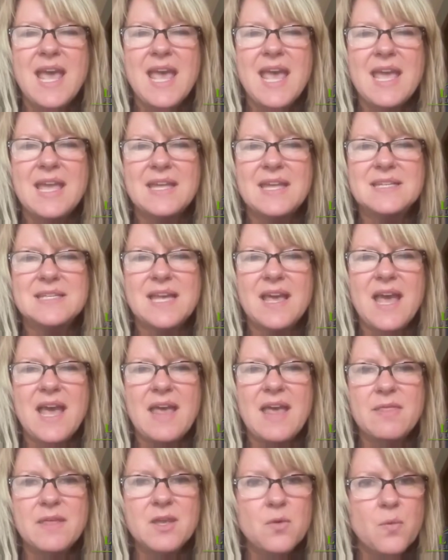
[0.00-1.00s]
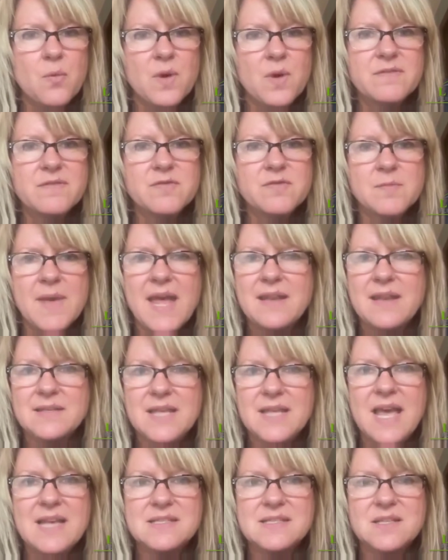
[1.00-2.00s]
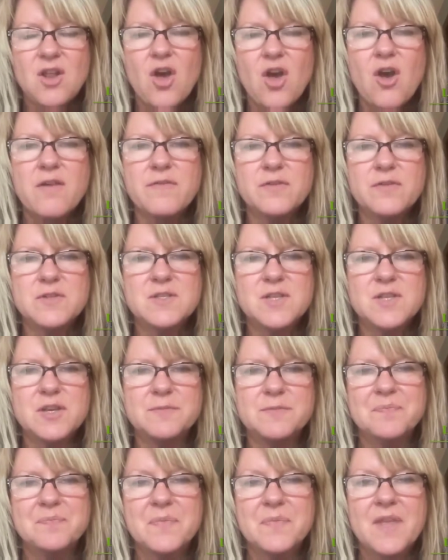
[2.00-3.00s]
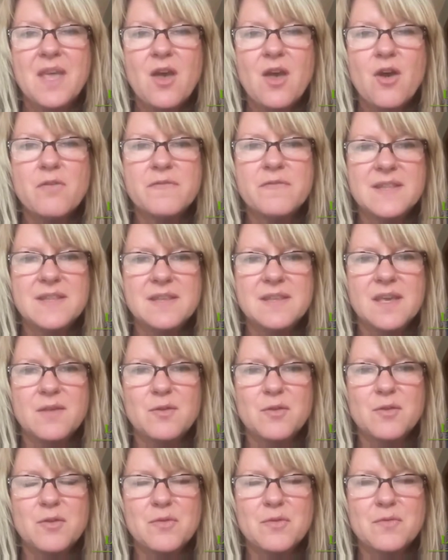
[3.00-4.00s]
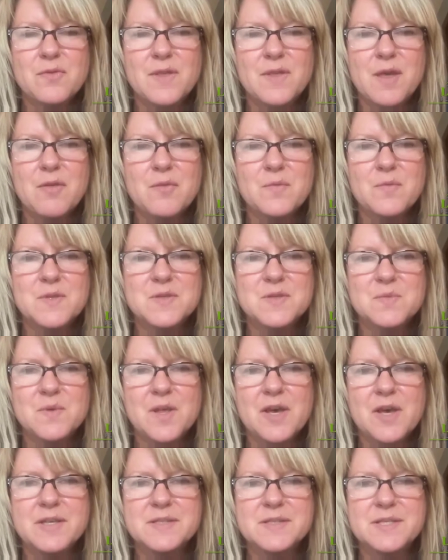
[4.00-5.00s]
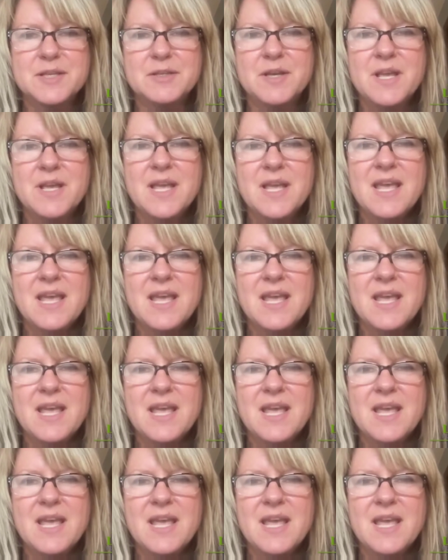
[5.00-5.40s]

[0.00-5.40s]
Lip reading: And I think one of them has an offer. So hopefully the other ones will also.